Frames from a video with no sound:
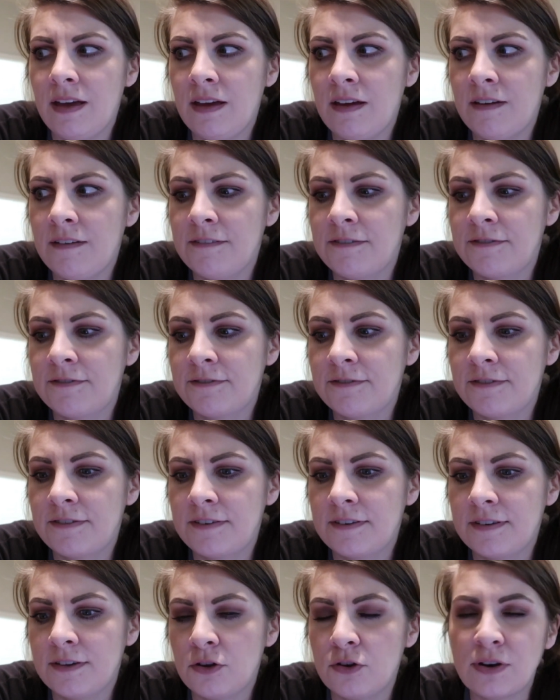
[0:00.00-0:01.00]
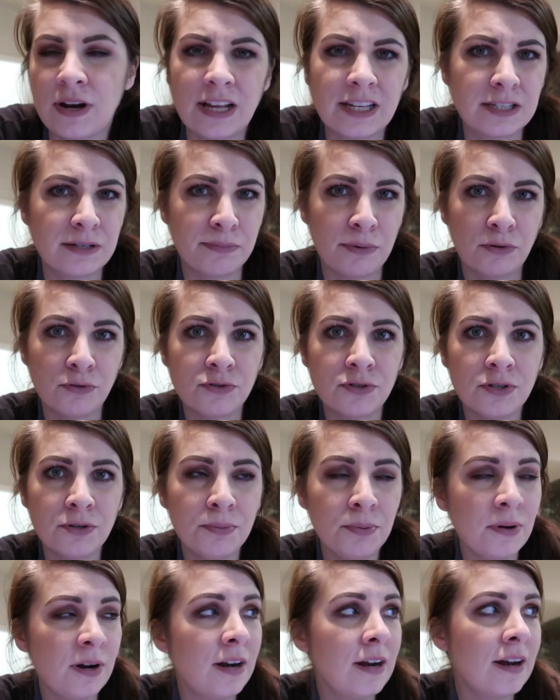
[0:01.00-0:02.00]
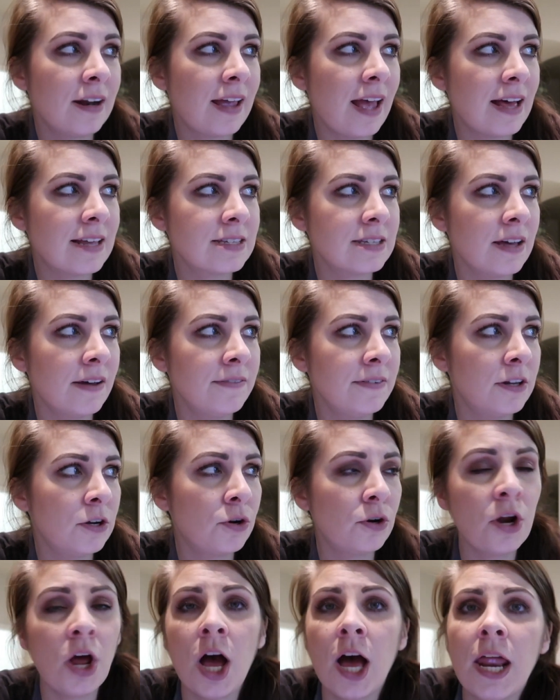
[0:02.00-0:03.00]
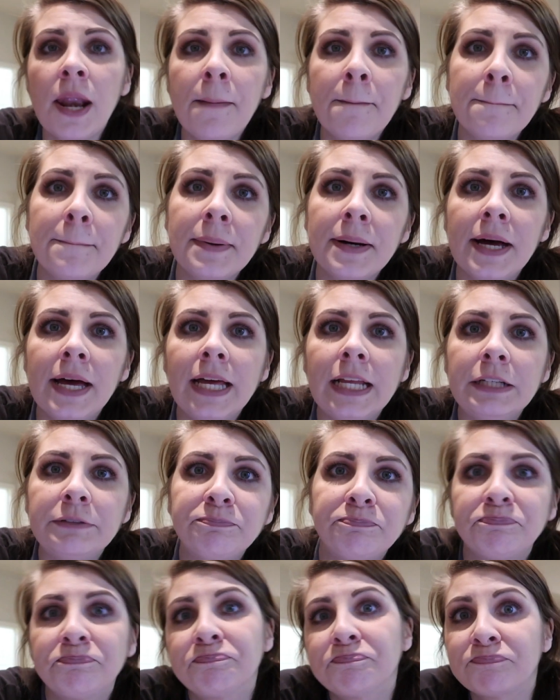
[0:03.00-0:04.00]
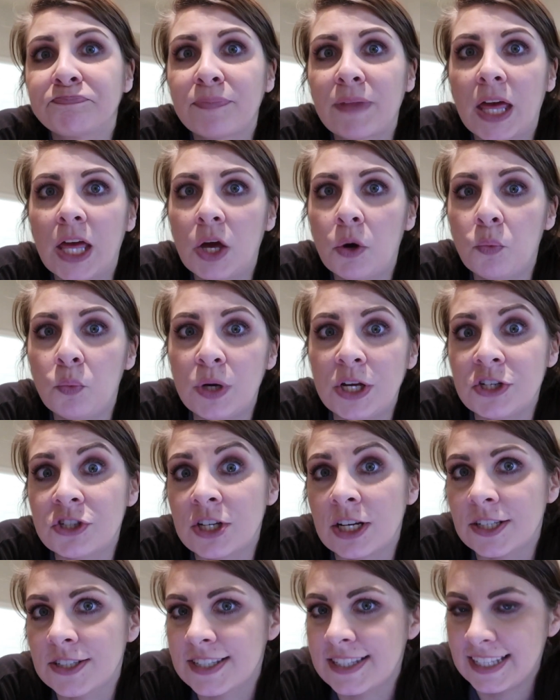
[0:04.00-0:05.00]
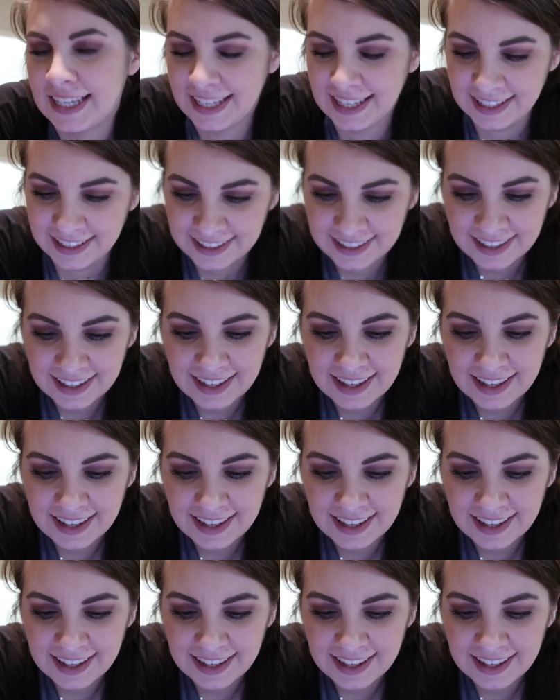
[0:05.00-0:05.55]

if you're not supposed to put in a gas oven or not, but we shall see.